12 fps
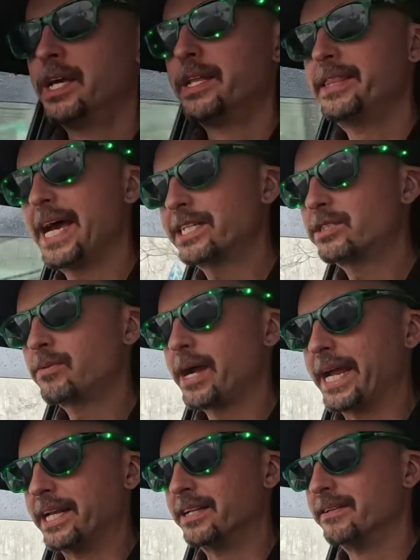That's
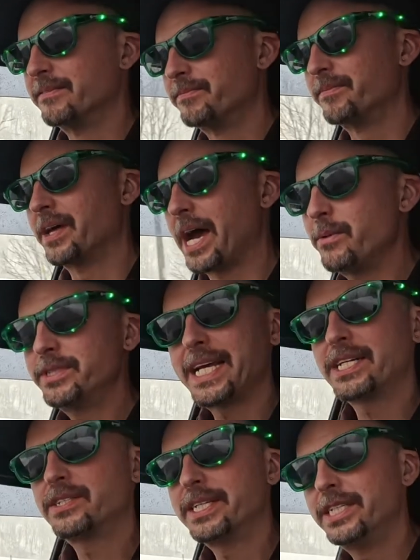right. I was
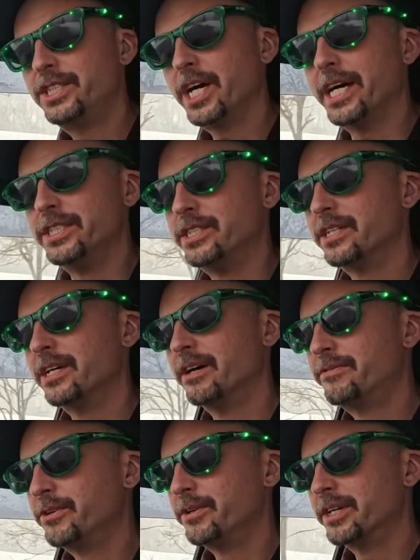actually a judge a
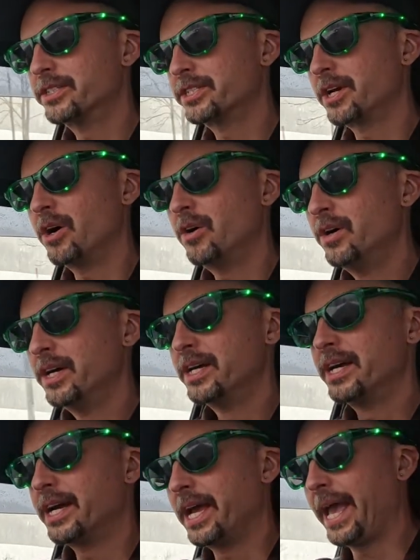few years ago,
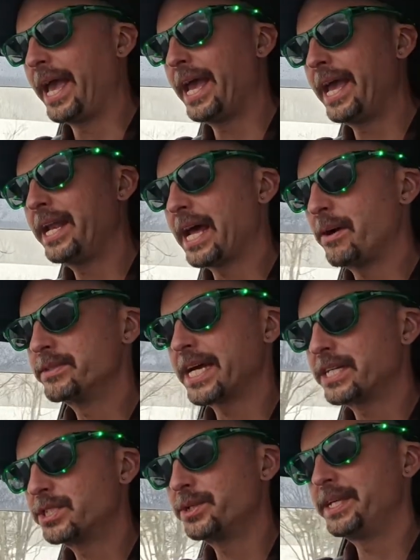and I was
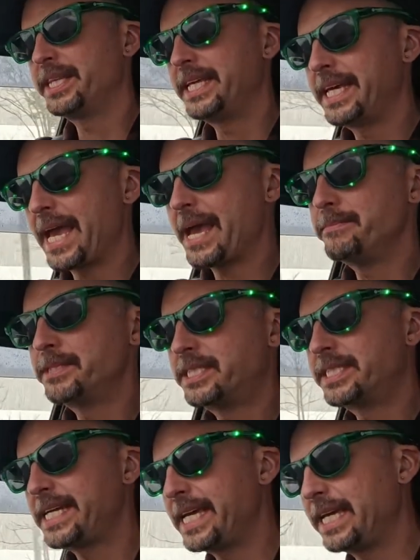actually the
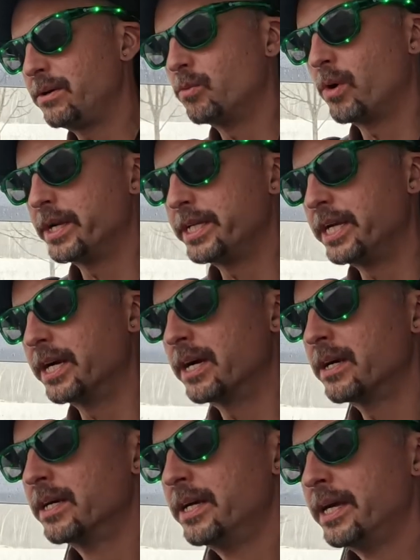MC one year,
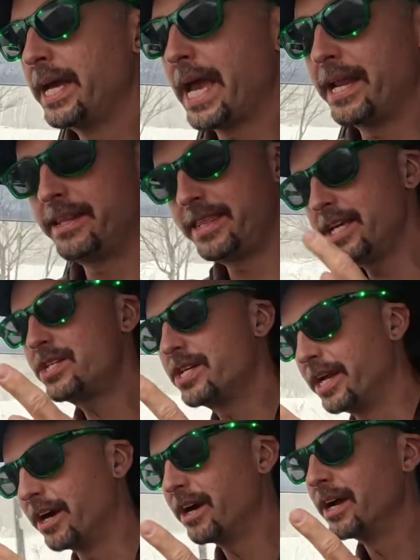and this
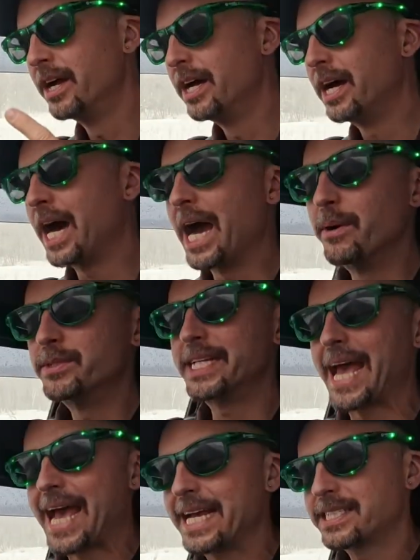year I was
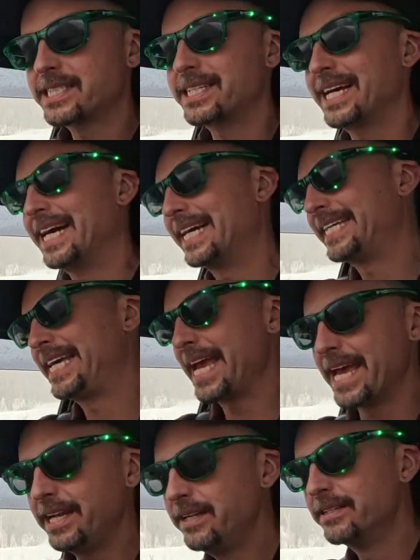asked
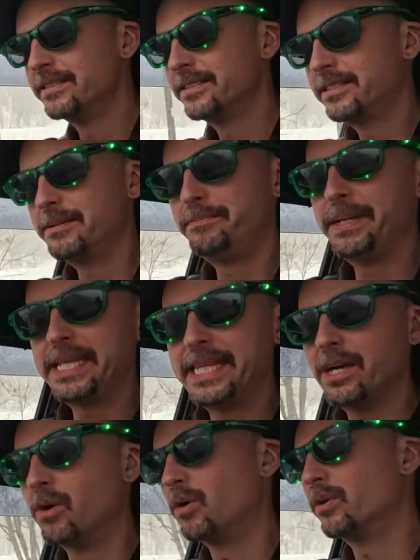again to be
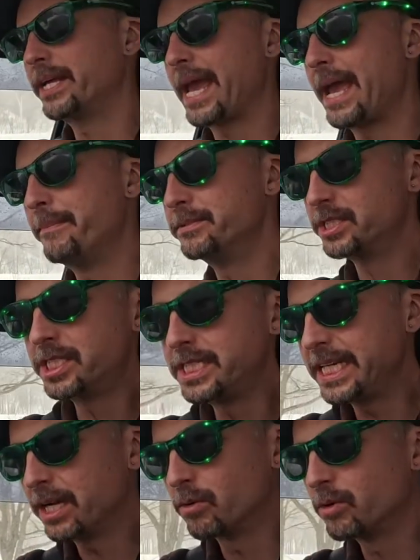the old
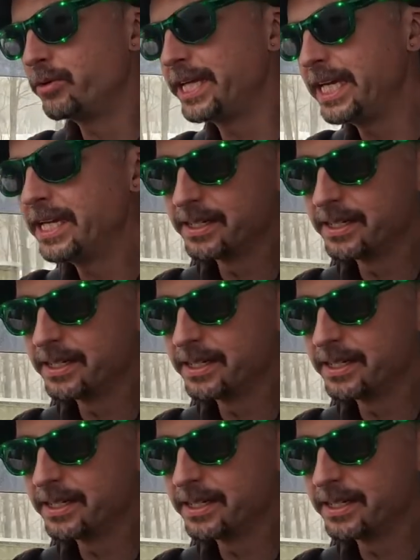MC-a-rooney,